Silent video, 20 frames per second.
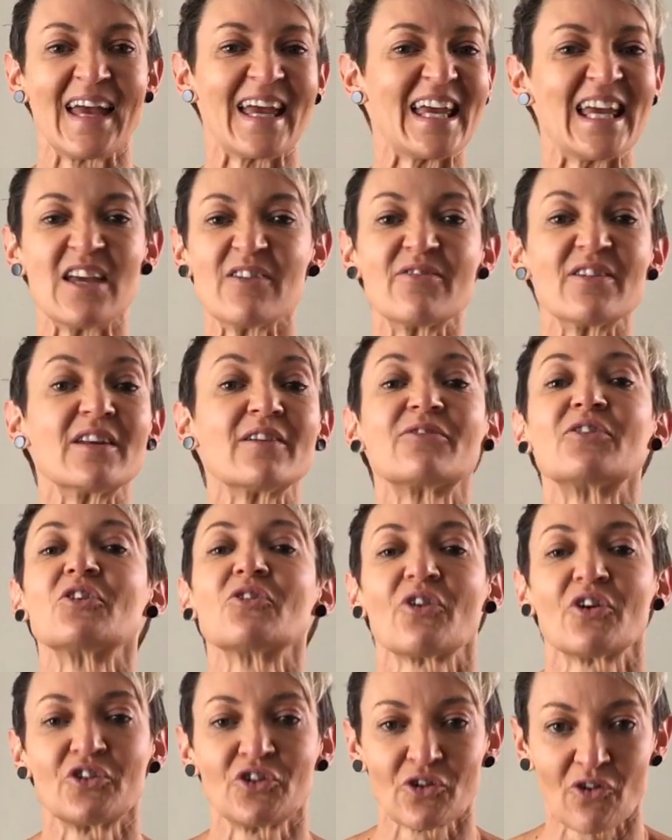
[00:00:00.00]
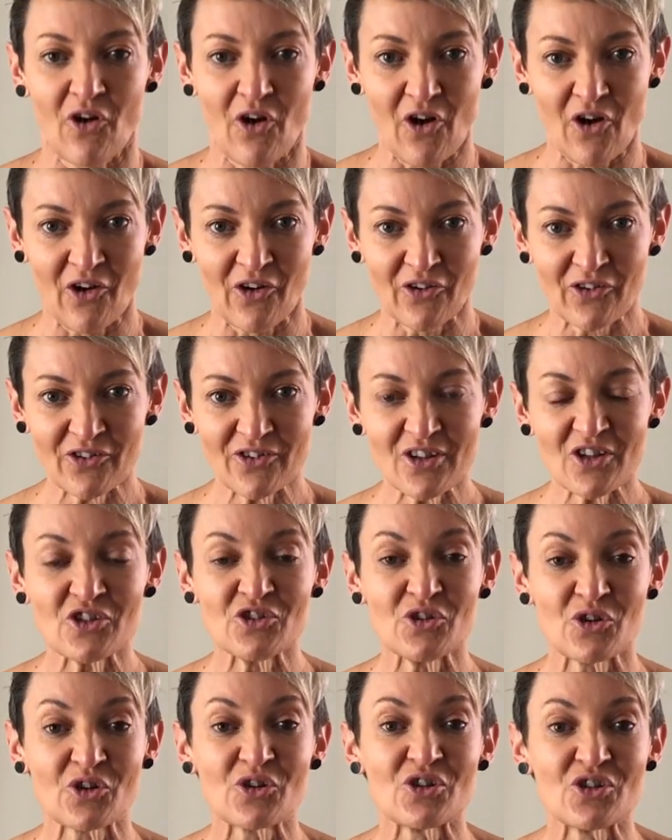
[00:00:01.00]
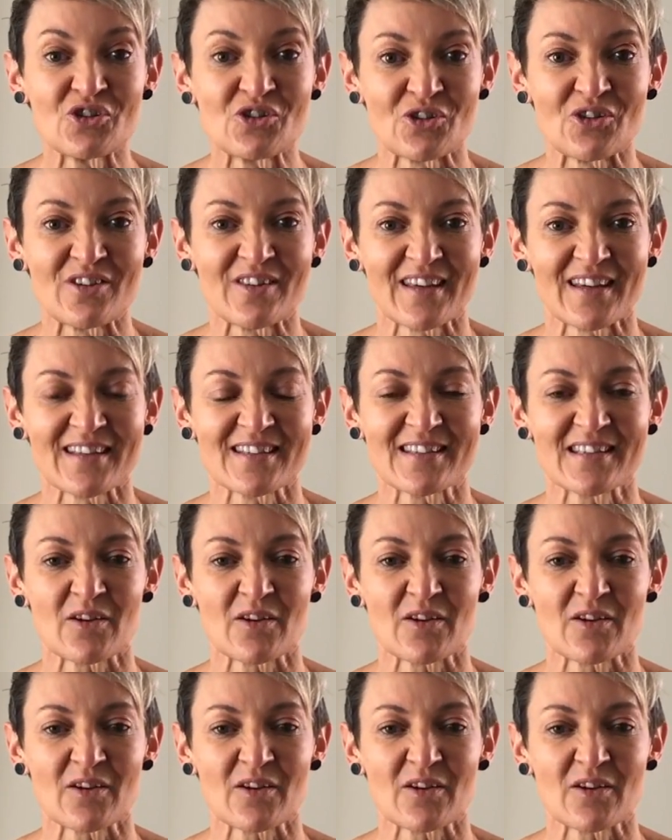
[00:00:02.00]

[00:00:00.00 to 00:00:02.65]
Even if you're on your own, you could do this.